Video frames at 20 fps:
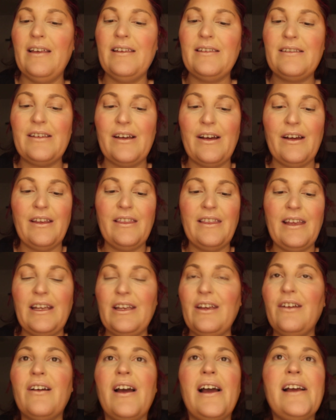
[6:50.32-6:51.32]
So
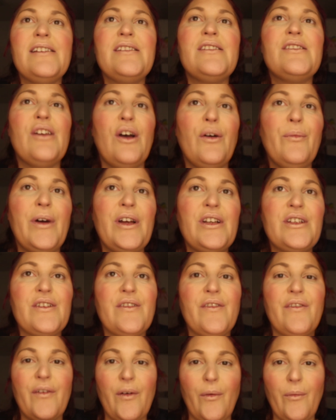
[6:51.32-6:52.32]
thank you guys so
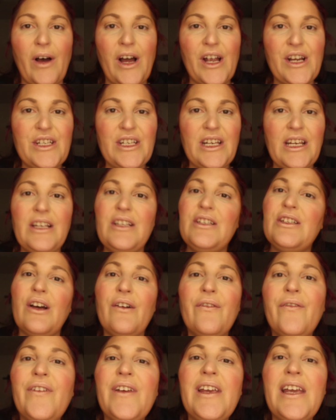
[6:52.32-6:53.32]
much for watching.
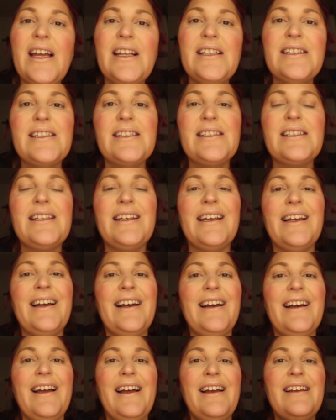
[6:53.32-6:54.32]
Don't forget
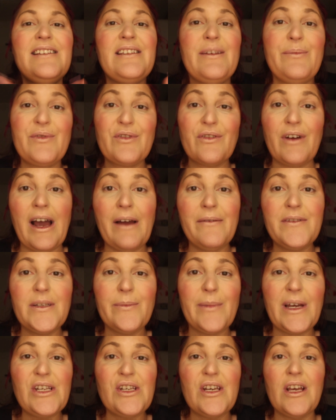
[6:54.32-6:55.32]
to subscribe to
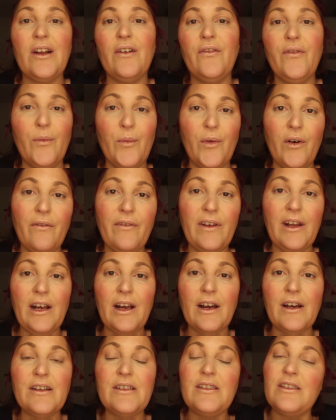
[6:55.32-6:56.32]
my channel for more
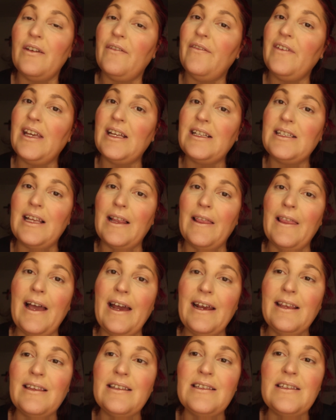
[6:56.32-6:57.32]
videos. Don't forget to
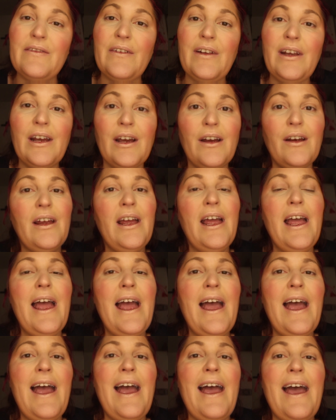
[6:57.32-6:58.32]
like this video,
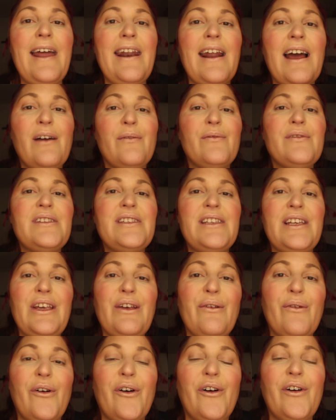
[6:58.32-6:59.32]
and I will see
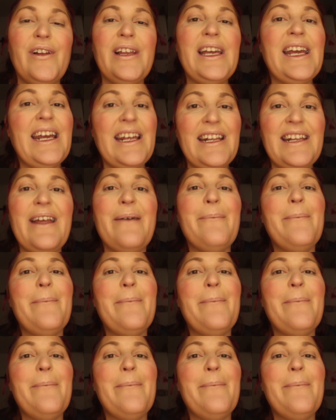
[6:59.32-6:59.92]
you all in